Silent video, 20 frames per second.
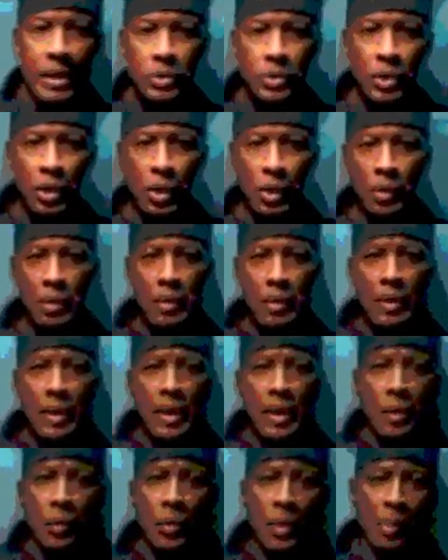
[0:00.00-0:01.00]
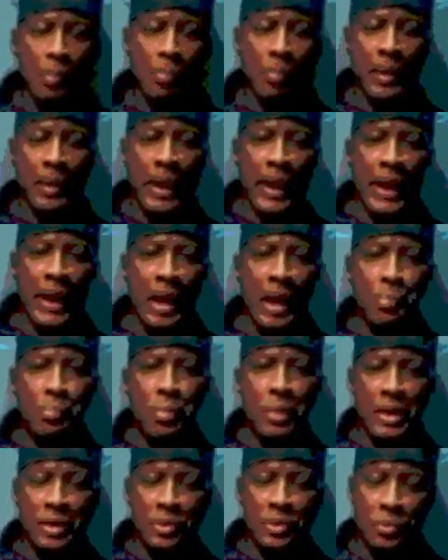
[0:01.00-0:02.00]
So, we're going to play a
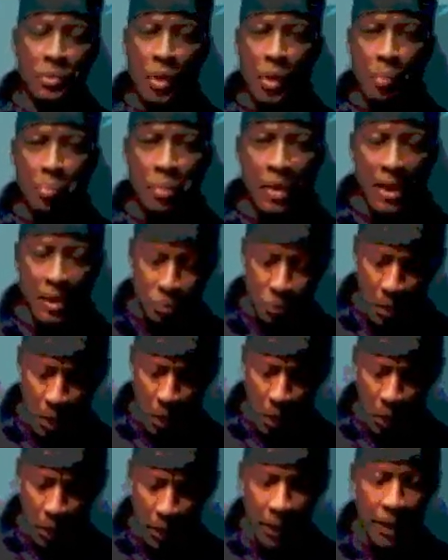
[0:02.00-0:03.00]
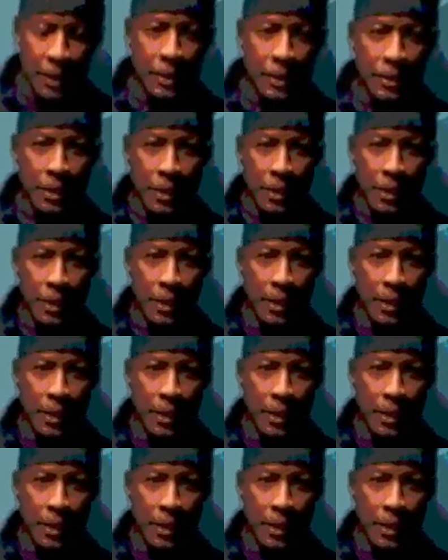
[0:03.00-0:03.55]
press roll. Press roll is,